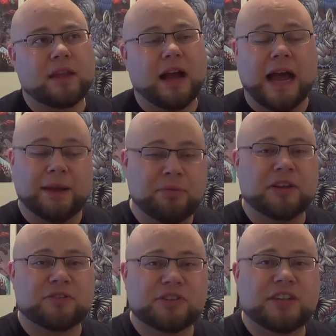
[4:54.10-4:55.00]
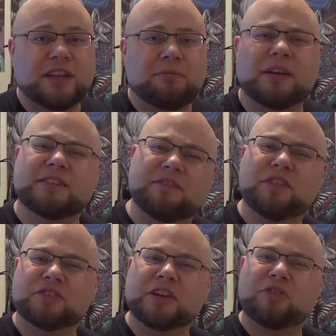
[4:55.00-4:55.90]
I'd be interested in because it
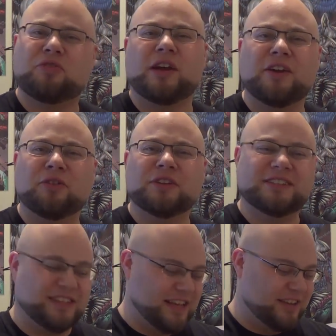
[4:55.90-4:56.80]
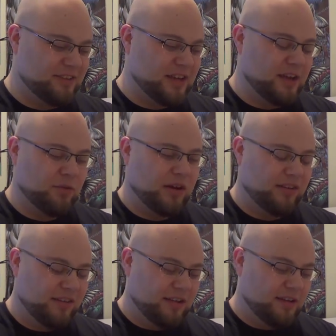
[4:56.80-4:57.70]
feels like Crayola is like, okay,
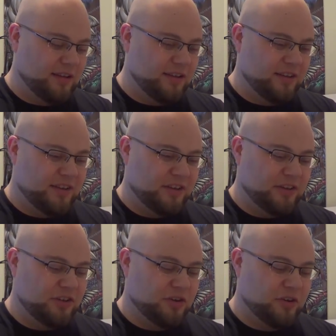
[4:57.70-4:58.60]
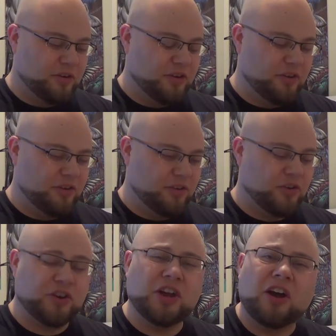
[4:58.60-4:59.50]
well, you're
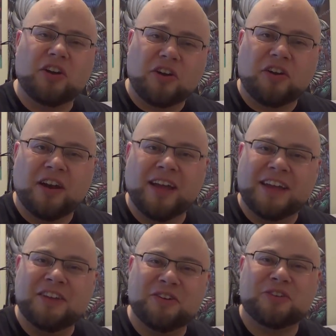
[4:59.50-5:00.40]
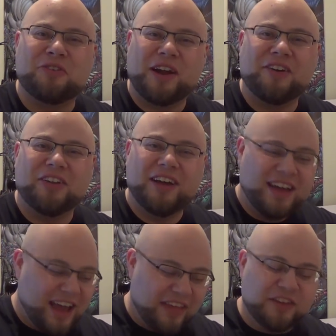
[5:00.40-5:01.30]
you're younger, you go to Crayola,
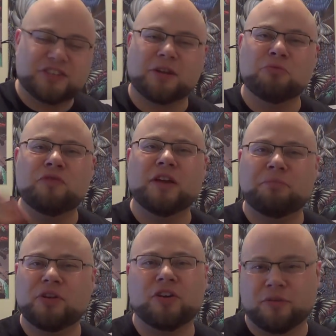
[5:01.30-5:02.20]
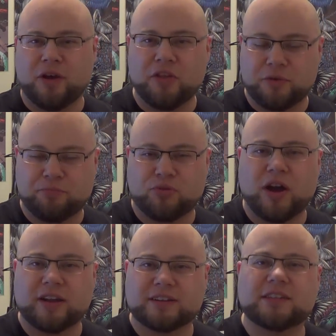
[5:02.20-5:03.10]
and then you start moving up on other
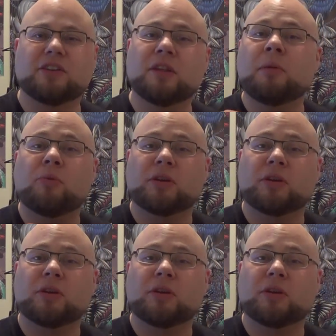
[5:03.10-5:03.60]
products that are a little bit more